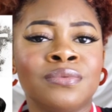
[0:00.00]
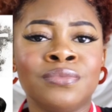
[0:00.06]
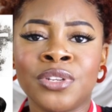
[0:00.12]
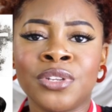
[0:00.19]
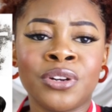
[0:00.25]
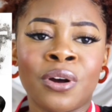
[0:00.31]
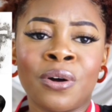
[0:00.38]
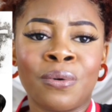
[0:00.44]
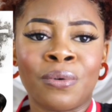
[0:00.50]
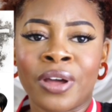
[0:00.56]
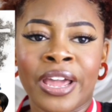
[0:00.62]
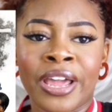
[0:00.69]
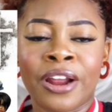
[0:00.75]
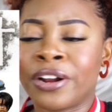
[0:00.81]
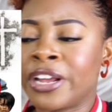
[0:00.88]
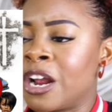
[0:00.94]
you know, a
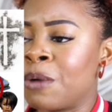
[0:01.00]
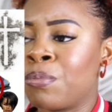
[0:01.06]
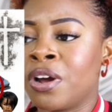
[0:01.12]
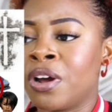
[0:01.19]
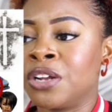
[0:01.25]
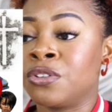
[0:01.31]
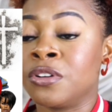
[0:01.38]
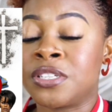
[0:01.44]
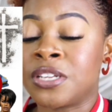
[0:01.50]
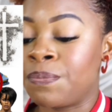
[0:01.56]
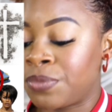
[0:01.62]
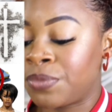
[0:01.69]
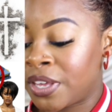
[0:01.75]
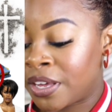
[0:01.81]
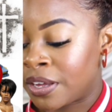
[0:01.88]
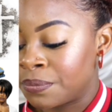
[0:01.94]
hair care product or
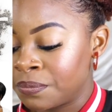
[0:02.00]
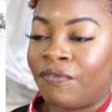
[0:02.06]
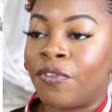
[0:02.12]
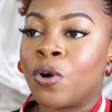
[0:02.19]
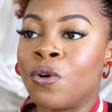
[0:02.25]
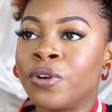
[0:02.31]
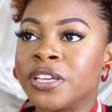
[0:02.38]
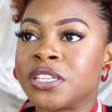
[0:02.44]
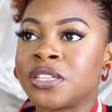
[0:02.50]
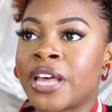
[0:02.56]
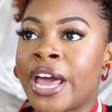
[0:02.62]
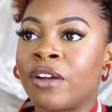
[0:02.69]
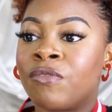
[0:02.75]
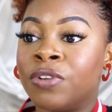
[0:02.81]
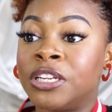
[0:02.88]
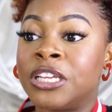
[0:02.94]
something. Vogue is like
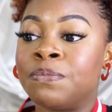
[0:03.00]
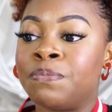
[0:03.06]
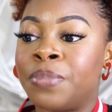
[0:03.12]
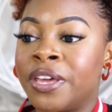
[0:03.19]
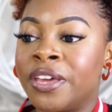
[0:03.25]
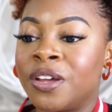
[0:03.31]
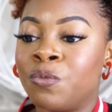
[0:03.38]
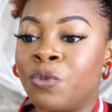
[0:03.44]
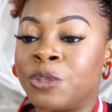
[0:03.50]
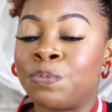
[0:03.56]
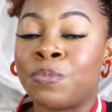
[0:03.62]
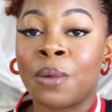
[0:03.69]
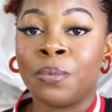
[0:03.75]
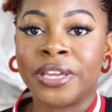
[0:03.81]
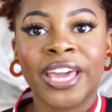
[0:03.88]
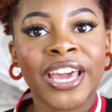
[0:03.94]
really big with
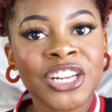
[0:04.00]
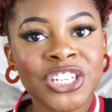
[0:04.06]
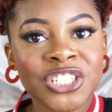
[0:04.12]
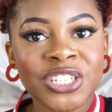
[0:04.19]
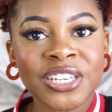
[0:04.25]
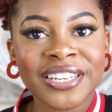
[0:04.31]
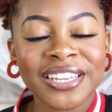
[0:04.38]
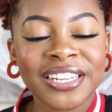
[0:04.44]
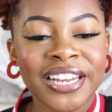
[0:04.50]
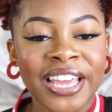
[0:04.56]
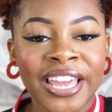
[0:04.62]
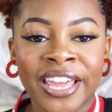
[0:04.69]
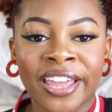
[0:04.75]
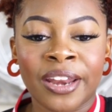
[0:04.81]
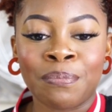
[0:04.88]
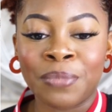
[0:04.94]
publication
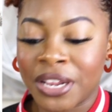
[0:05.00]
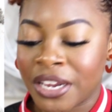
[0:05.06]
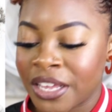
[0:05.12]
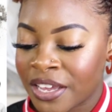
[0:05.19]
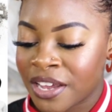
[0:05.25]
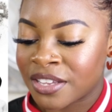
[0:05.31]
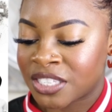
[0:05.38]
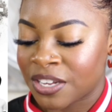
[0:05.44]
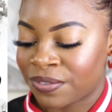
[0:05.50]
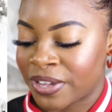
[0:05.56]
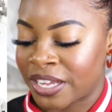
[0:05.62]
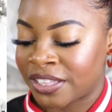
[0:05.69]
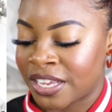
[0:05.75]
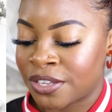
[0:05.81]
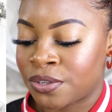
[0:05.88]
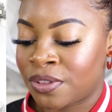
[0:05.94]
and media and stuff like
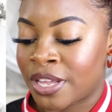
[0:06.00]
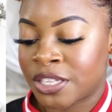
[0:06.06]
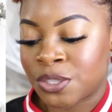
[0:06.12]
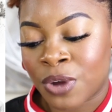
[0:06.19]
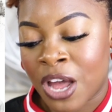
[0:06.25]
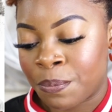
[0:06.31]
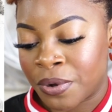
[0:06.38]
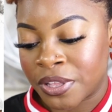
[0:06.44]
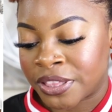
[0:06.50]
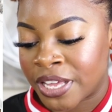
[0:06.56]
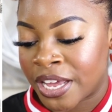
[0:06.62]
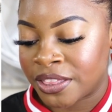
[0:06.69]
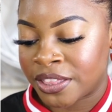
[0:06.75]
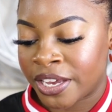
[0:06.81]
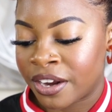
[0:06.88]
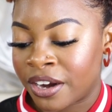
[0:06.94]
that, so that's why I put
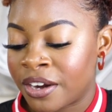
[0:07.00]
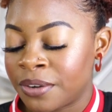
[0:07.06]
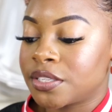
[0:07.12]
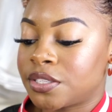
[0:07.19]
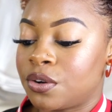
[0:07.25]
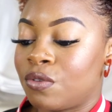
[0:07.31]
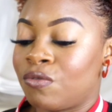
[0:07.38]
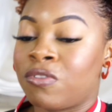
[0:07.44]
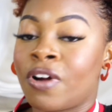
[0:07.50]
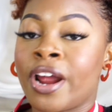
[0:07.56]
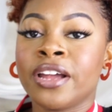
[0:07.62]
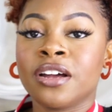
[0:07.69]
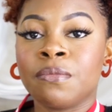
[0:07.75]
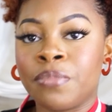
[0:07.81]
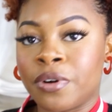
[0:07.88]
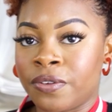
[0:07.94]
that there. So right
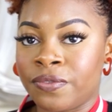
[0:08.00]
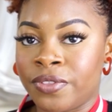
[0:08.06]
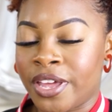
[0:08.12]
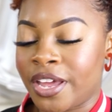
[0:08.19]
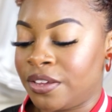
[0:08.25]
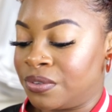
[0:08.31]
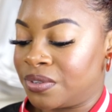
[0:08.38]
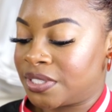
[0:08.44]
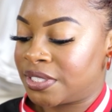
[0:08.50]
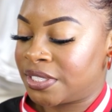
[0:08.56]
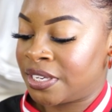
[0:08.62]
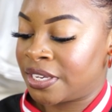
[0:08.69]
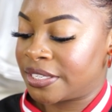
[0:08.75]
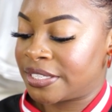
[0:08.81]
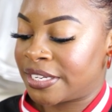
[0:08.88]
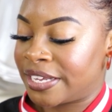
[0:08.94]
above that, you'll see
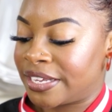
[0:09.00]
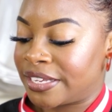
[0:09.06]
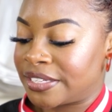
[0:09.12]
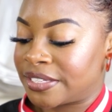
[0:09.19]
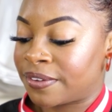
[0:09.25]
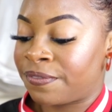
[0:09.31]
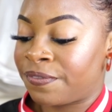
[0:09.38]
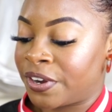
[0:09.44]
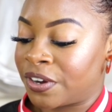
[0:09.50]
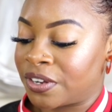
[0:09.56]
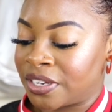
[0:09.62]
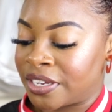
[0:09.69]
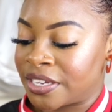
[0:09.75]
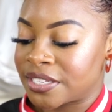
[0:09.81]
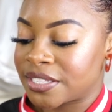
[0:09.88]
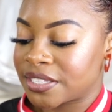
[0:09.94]
it says
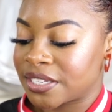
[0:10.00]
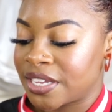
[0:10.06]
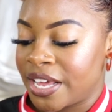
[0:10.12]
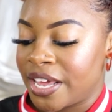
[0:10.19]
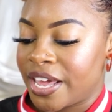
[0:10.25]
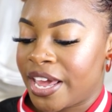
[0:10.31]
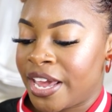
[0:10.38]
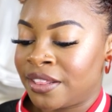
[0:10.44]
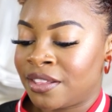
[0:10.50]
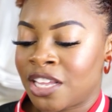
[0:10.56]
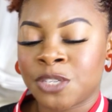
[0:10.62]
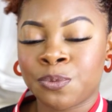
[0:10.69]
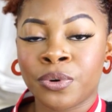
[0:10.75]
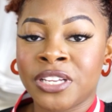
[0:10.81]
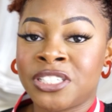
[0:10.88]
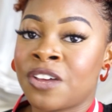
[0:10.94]
fearless, and that's
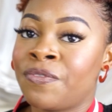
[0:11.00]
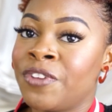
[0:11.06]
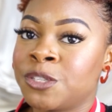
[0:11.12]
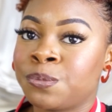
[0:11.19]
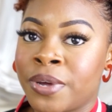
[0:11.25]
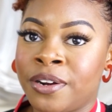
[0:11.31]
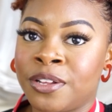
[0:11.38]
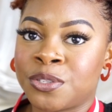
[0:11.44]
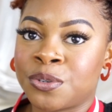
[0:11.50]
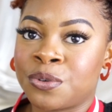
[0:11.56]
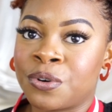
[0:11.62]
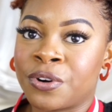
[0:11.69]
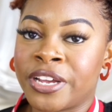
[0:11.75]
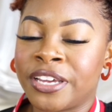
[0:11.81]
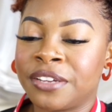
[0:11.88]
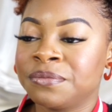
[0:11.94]
pretty
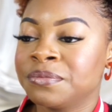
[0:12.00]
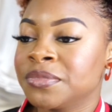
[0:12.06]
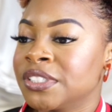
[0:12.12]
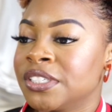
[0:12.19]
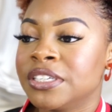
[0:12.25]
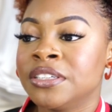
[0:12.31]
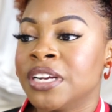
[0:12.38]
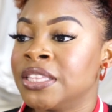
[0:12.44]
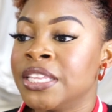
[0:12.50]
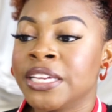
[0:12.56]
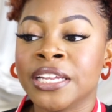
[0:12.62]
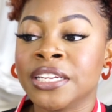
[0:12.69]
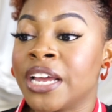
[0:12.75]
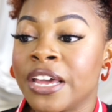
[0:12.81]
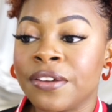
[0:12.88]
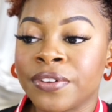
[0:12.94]
self-explanatory. Nothing in
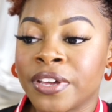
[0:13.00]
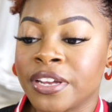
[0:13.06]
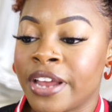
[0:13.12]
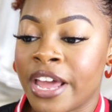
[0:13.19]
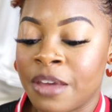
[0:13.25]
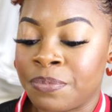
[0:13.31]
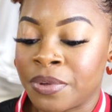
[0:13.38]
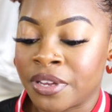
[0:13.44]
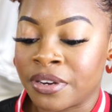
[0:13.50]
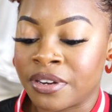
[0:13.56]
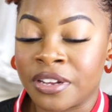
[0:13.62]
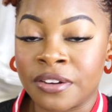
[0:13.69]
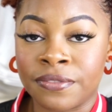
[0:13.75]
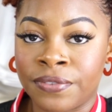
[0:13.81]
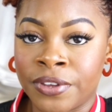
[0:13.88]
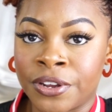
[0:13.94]
life can happen
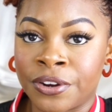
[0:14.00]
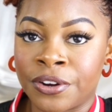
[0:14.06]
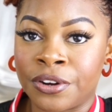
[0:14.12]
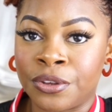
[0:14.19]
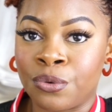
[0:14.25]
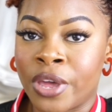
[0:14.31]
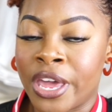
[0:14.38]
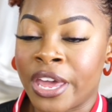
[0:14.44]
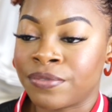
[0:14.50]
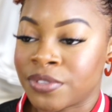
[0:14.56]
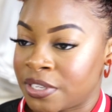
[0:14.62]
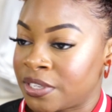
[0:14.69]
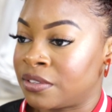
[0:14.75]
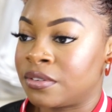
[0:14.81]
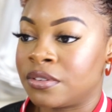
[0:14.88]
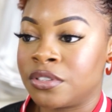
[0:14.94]
in fear. You have to
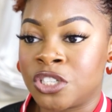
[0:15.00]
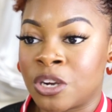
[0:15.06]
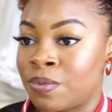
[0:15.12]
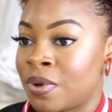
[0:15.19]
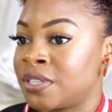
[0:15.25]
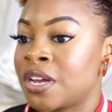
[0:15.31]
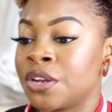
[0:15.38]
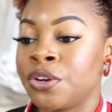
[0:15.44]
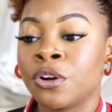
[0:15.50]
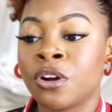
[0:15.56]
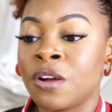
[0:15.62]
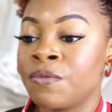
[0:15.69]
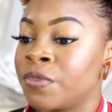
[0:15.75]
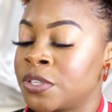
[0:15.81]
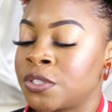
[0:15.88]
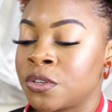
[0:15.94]
jump outside your
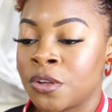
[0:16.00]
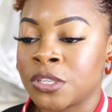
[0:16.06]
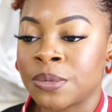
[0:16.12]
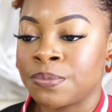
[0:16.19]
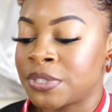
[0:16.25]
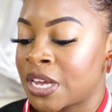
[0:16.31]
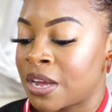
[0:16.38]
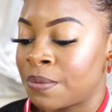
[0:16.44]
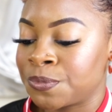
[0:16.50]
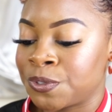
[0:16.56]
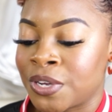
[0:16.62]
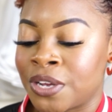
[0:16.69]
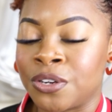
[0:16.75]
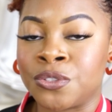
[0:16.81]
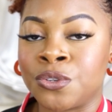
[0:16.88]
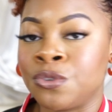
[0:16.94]
comfort zone sometimes. You got
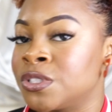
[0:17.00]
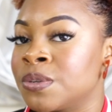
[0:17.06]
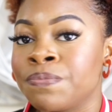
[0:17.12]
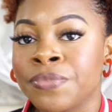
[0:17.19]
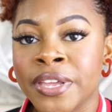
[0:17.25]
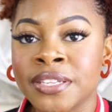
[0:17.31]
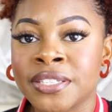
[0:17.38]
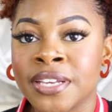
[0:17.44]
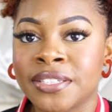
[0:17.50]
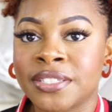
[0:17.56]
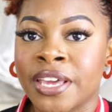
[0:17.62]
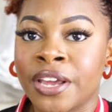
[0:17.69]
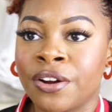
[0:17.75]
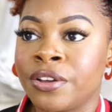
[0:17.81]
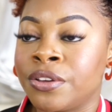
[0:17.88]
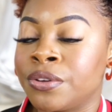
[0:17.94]
to do some things that
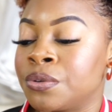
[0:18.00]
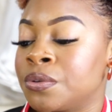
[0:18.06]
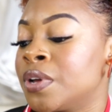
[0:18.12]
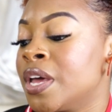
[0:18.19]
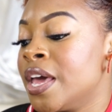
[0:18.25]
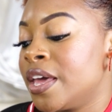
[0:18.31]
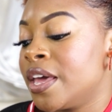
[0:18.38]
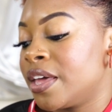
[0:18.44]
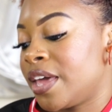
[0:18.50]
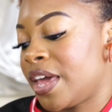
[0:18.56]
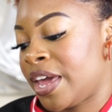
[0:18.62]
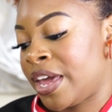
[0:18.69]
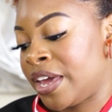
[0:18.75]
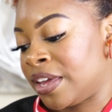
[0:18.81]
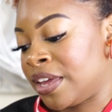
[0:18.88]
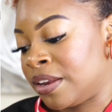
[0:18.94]
scare you,
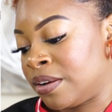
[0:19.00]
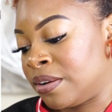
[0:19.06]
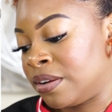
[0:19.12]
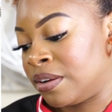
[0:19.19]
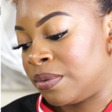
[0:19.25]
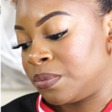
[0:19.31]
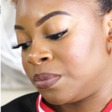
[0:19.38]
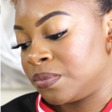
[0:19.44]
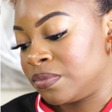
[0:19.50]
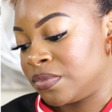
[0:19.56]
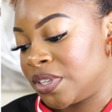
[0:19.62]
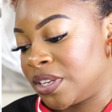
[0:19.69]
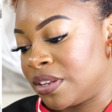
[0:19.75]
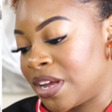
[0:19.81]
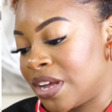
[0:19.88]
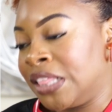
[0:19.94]
and
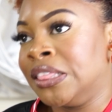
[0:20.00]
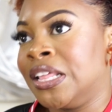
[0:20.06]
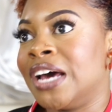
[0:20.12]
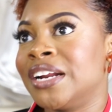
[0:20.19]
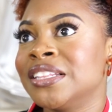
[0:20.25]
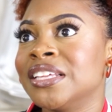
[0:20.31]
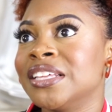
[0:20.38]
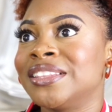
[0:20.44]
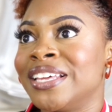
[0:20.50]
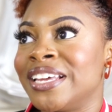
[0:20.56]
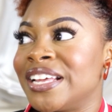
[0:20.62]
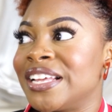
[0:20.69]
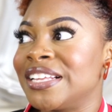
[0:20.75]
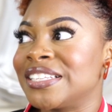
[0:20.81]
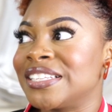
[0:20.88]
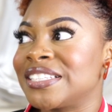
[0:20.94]
a lot of the
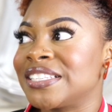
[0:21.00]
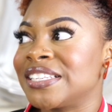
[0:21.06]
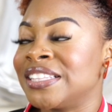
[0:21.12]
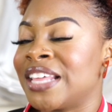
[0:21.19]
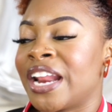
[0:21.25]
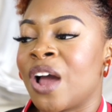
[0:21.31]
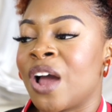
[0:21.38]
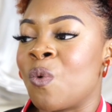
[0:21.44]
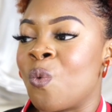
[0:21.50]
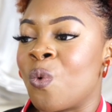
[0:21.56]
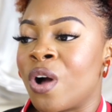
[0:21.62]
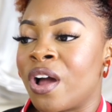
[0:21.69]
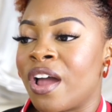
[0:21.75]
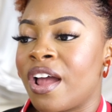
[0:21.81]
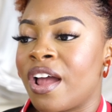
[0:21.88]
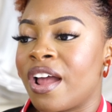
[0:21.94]
things that I
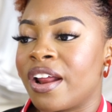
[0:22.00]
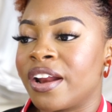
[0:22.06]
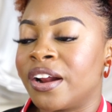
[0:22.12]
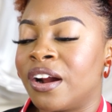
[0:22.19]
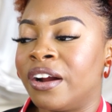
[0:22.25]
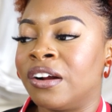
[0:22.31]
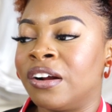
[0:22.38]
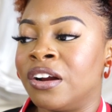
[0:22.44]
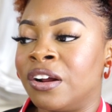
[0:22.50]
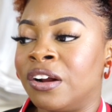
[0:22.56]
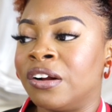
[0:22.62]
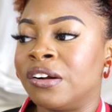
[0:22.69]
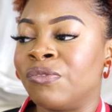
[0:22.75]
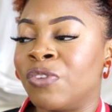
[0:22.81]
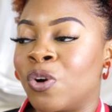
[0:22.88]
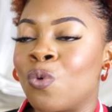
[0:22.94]
want are gonna
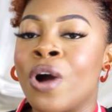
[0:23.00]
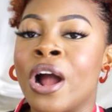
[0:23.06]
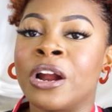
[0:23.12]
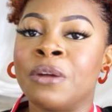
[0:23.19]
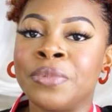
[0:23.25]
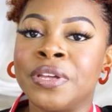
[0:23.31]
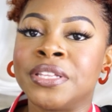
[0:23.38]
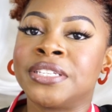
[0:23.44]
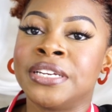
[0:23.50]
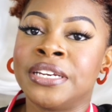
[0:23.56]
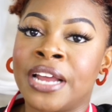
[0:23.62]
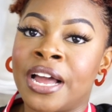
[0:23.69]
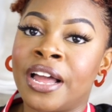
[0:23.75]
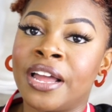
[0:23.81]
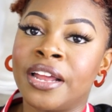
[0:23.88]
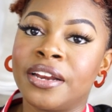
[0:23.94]
require me to
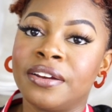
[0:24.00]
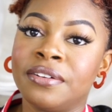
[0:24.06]
not